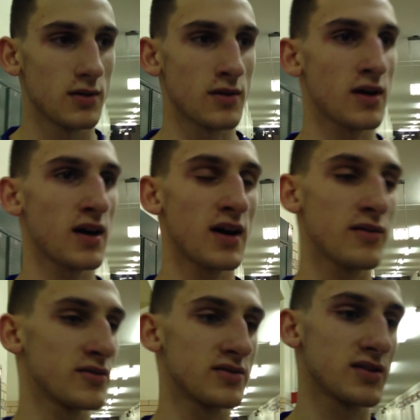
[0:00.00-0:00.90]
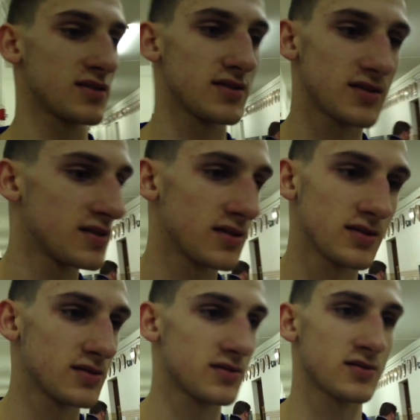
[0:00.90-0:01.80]
Well, I was just
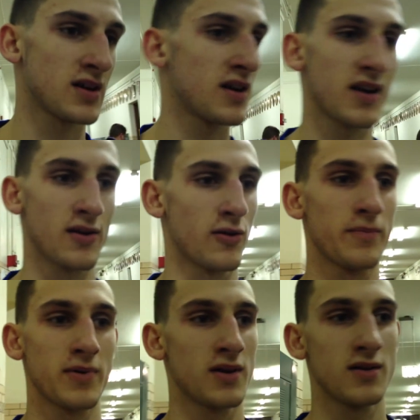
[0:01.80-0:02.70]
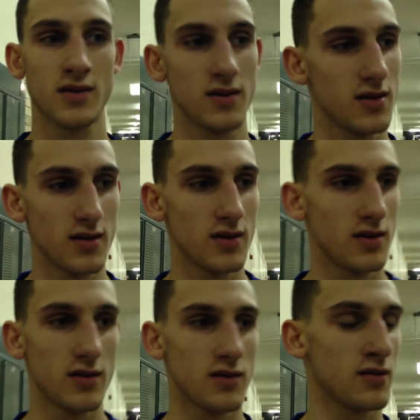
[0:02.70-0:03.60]
trying to get open,
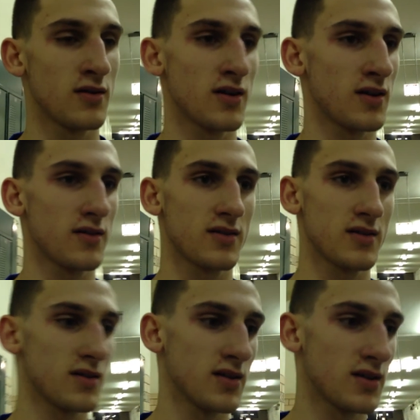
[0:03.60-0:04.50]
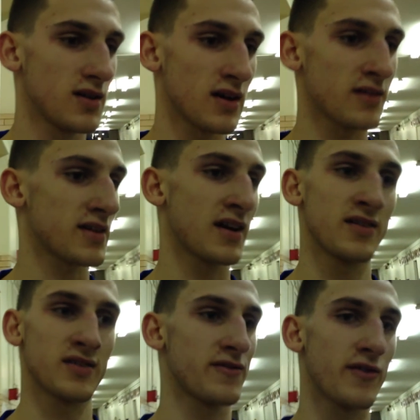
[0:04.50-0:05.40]
you know. I was kind of
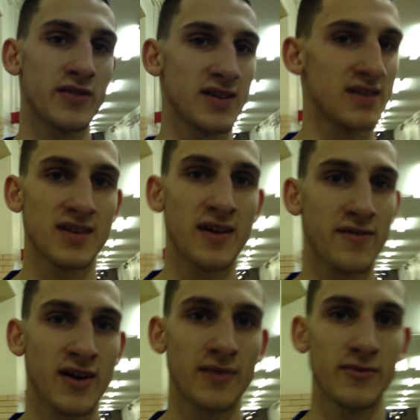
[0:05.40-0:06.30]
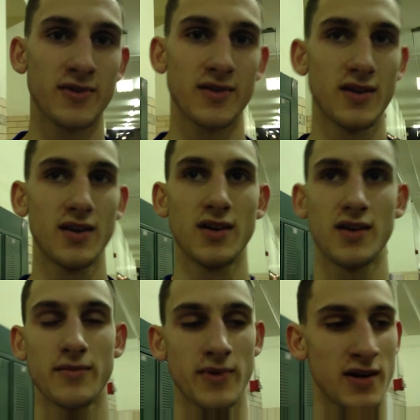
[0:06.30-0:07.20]
just forcing stuff up.
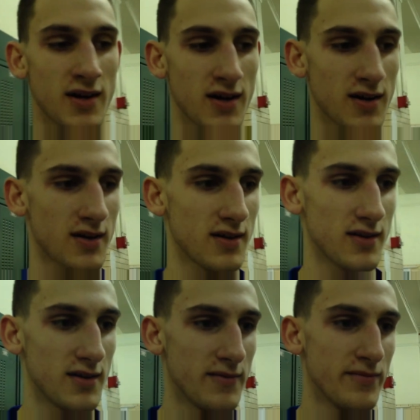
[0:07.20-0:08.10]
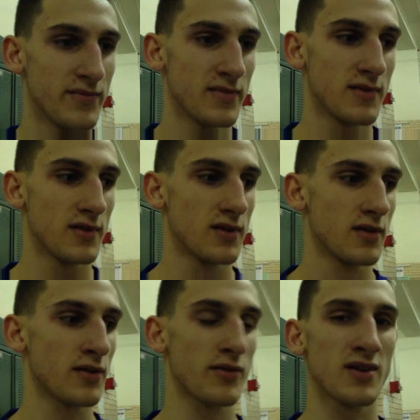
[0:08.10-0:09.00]
But, you
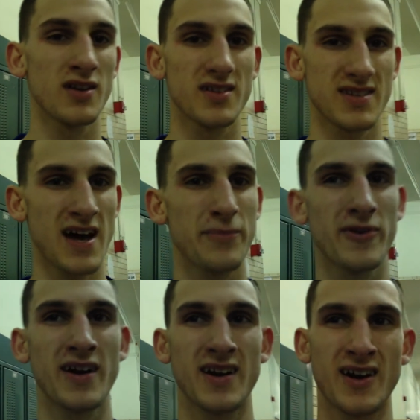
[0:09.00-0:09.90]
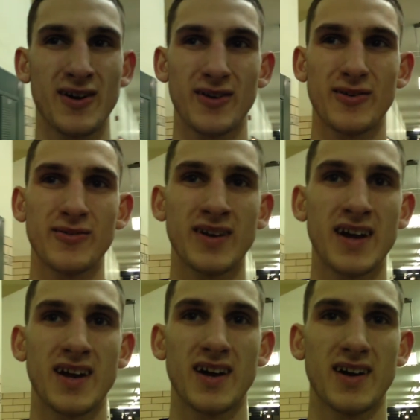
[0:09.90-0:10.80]
know, we're a little sloppy right now. We got
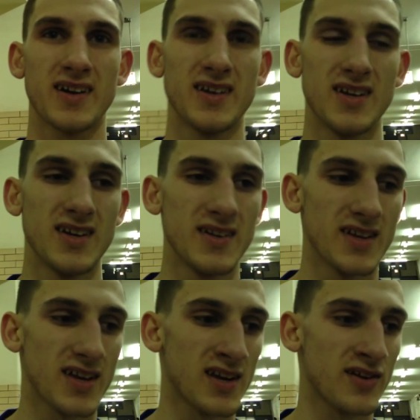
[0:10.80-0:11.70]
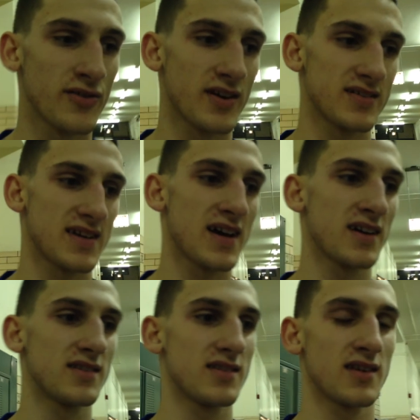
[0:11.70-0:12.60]
to get into our
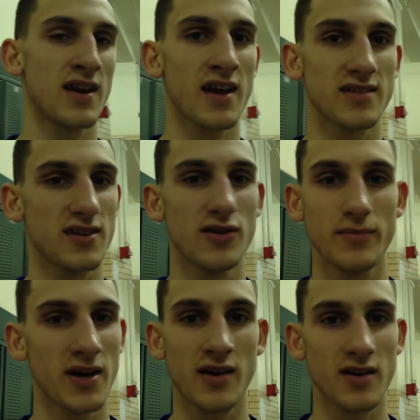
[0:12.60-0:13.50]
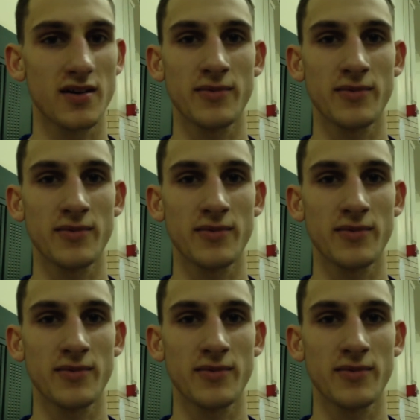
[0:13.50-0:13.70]
sets and execute better.